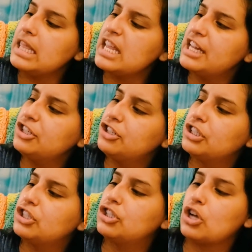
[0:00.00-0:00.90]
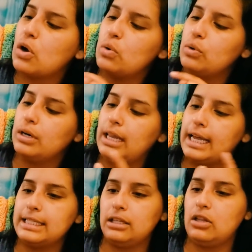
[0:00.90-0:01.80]
And then it's just sewn,
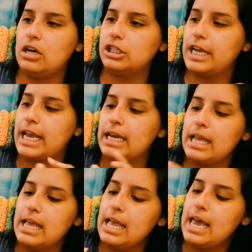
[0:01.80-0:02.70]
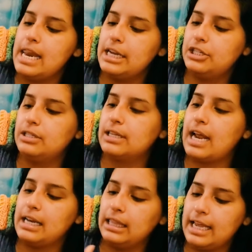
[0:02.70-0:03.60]
like it's a long chain, and it's just
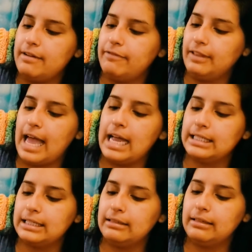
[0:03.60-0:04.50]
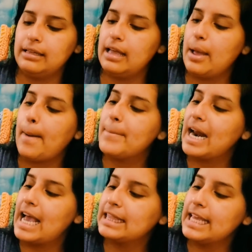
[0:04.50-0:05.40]
kind of laid flat.
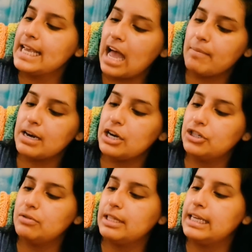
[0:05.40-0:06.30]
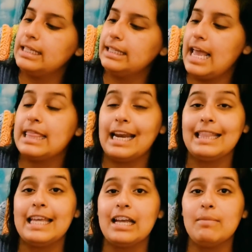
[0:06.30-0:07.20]
But I think I'm gonna do this, and then
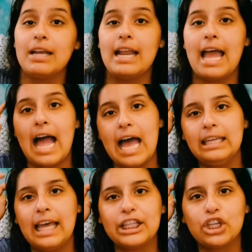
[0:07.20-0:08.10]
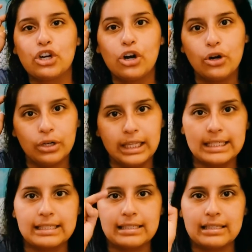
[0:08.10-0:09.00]
I think I'm gonna add like the
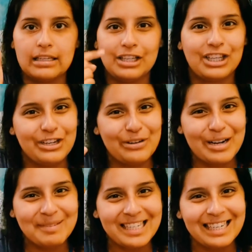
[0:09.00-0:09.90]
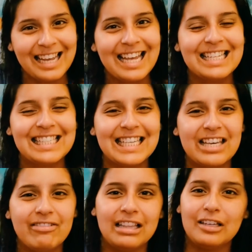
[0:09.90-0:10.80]
curlies. You know what I mean? To
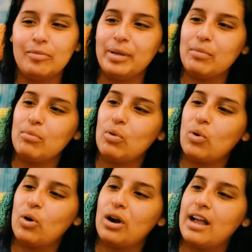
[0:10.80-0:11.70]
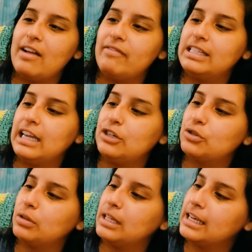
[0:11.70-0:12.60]
give it a little bit more of a
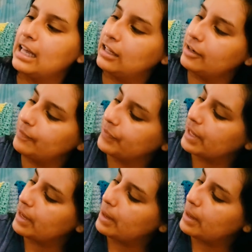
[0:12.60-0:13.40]
tendril-y color.